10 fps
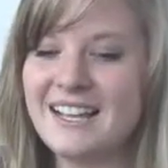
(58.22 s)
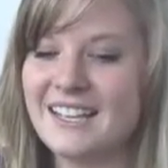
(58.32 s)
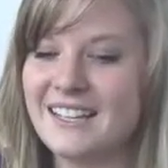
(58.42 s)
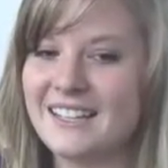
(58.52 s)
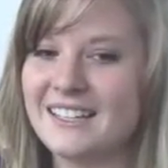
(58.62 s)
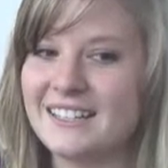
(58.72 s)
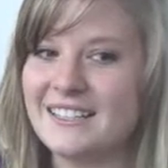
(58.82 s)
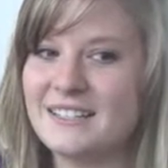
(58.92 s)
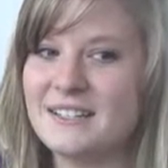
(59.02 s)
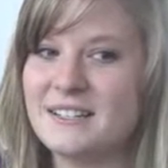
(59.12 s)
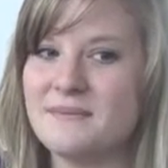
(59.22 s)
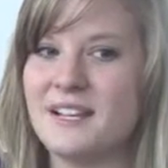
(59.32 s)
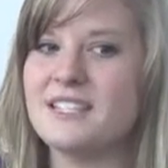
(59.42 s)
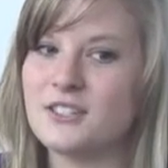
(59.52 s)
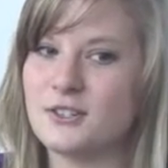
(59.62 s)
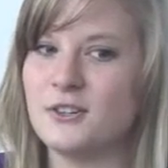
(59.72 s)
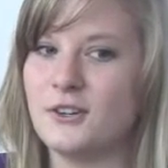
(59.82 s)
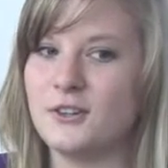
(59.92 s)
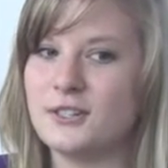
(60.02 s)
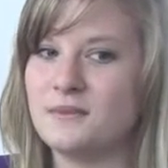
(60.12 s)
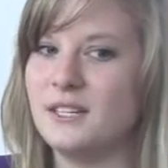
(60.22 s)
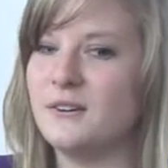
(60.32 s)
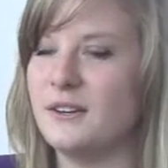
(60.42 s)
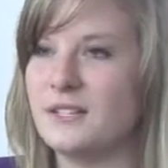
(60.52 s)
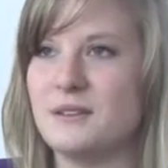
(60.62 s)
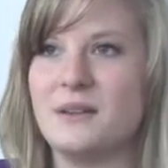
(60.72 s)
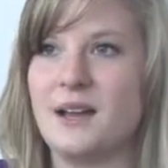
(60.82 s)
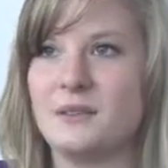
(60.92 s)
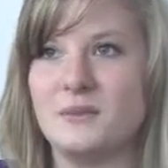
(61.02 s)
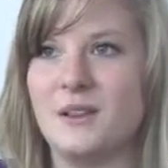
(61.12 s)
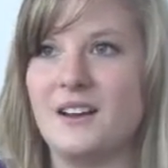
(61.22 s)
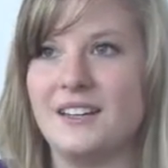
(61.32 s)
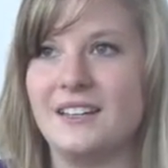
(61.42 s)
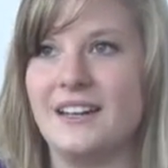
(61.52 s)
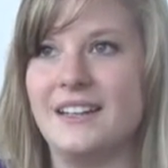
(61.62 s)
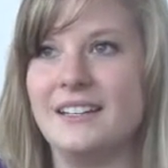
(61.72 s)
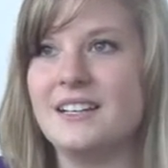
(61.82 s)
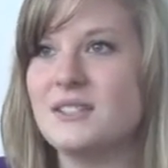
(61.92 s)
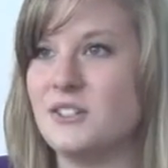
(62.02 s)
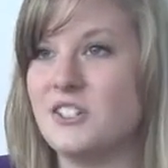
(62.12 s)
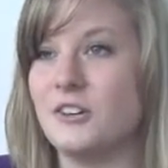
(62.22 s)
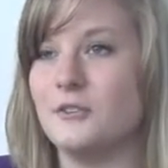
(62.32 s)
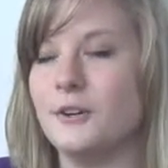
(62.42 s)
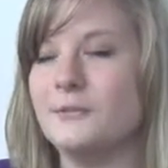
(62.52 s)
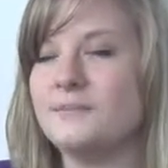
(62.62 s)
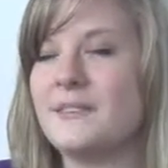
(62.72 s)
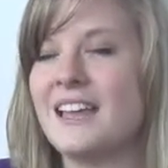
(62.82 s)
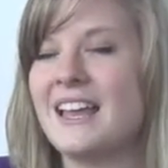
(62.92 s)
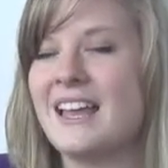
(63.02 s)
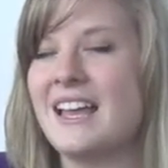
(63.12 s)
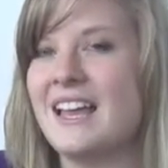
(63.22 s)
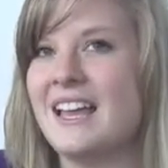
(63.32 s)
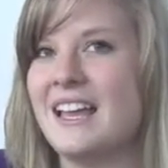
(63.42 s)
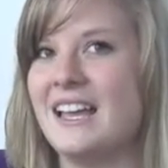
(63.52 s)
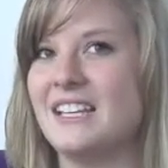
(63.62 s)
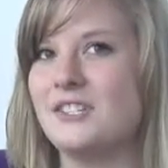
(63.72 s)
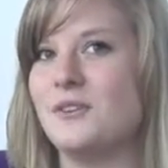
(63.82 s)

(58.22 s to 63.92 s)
and my sister noticed me going to the bathroom a lot at night because we share a room, and she